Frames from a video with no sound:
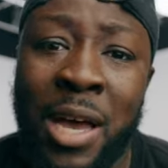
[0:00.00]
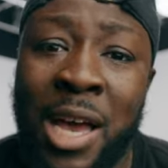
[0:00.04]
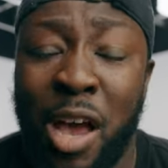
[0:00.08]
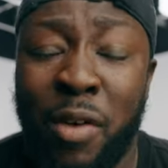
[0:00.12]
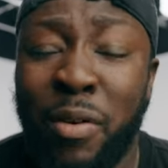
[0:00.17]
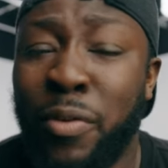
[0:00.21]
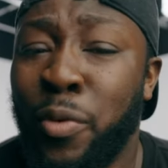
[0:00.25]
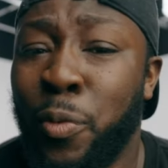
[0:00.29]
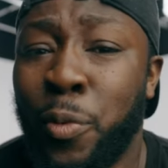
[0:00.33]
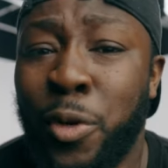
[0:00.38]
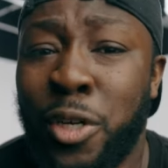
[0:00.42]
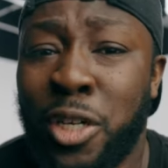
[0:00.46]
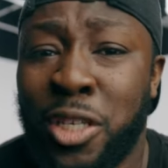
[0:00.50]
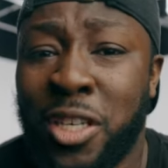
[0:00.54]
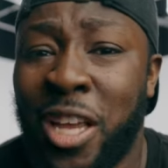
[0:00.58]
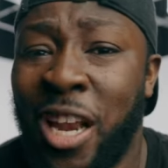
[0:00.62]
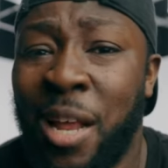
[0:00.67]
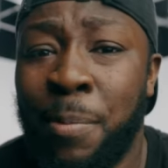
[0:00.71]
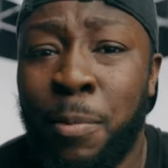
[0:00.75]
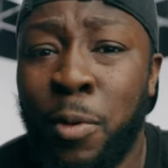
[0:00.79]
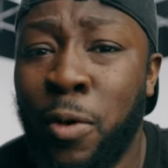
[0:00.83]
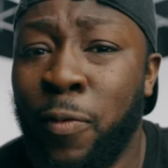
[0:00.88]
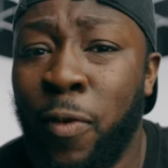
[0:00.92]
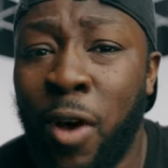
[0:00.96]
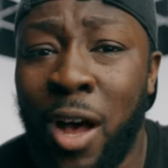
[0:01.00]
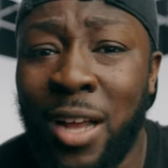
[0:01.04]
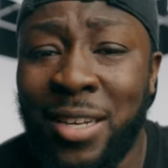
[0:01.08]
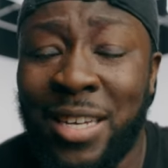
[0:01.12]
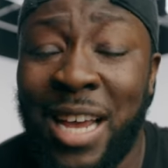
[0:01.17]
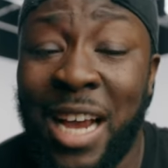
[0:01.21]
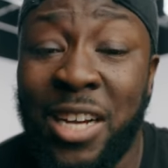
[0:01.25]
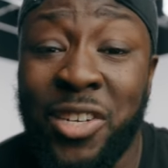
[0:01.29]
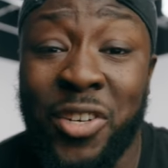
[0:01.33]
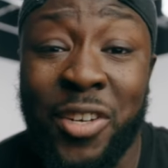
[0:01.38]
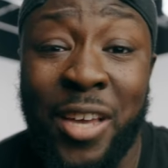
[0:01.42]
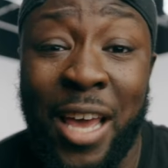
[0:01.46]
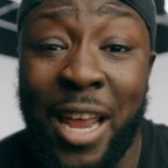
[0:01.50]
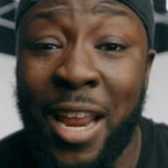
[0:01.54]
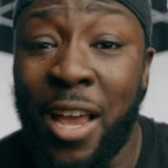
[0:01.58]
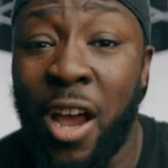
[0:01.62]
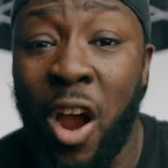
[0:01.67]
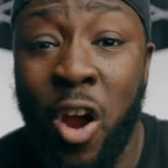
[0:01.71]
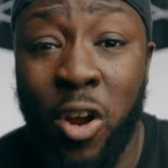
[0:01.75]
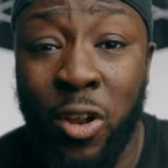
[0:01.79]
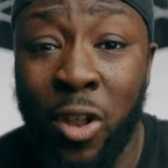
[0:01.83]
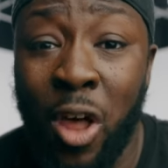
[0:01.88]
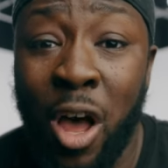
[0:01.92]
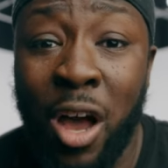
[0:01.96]
However, we're just going to move on to actually
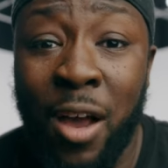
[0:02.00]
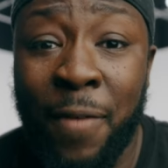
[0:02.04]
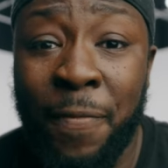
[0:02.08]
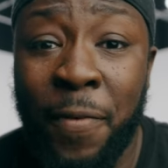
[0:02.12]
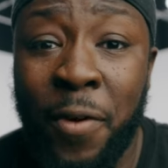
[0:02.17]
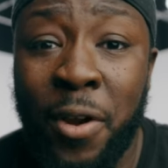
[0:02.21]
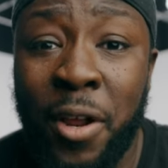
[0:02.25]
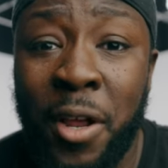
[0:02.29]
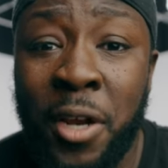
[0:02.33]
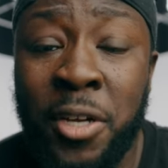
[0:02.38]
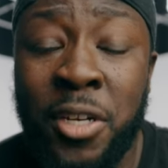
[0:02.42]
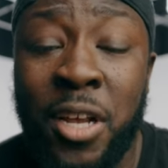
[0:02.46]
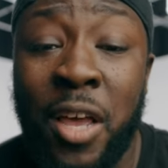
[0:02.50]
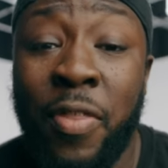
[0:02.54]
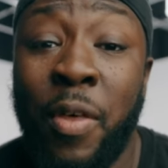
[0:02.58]
getting our log footage,